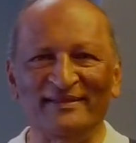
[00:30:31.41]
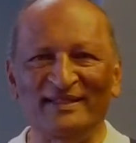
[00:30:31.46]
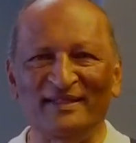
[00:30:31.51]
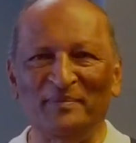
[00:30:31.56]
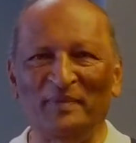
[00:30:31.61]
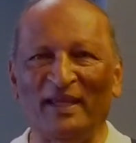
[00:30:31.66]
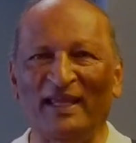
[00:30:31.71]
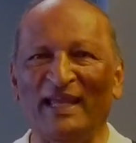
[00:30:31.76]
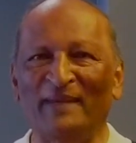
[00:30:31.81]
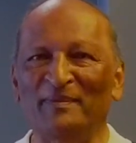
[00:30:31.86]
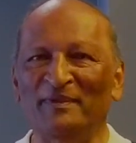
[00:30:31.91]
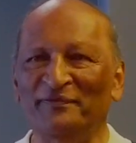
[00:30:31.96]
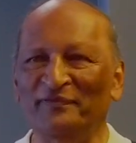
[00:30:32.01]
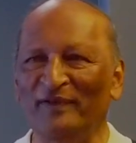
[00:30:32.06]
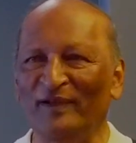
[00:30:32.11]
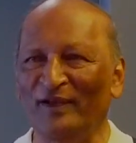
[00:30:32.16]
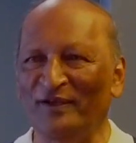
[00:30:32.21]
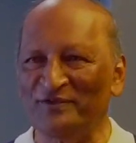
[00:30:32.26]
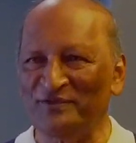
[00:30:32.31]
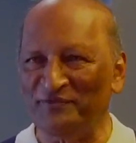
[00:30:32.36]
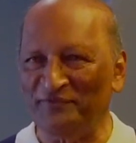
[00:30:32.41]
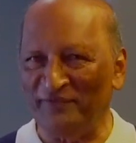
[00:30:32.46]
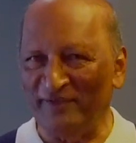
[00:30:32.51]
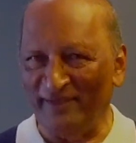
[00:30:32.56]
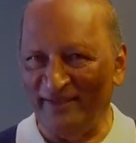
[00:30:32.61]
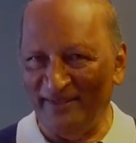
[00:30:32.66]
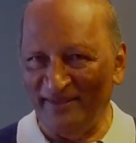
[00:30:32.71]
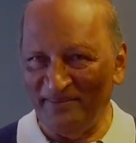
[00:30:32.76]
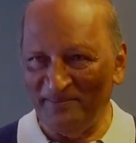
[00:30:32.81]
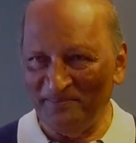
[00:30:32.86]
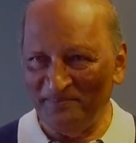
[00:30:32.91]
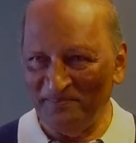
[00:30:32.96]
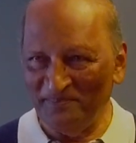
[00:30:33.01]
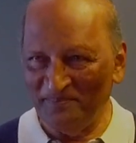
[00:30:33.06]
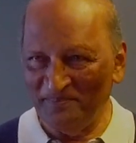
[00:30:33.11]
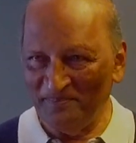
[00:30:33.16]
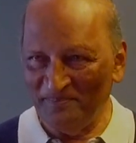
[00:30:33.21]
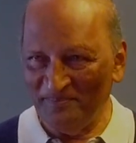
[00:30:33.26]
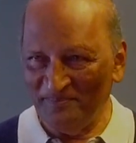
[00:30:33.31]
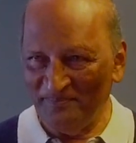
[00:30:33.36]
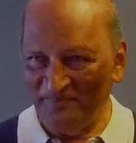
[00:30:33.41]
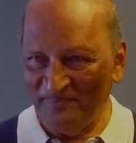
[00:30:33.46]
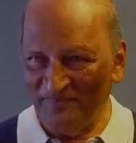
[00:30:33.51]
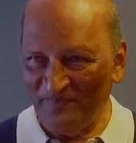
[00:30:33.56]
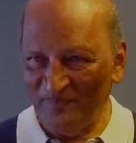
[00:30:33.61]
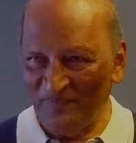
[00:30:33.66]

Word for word: it became a philosophy. Mm-hmm.